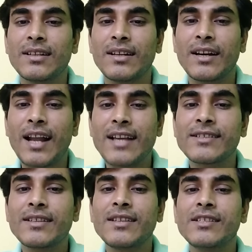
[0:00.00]

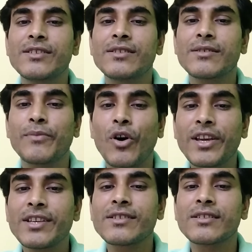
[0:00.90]
risen his
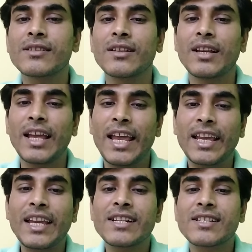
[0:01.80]
voice
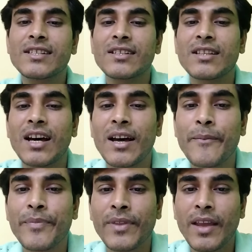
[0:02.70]
against
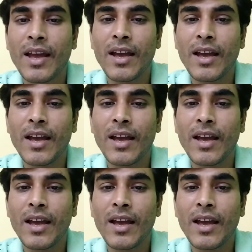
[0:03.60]
the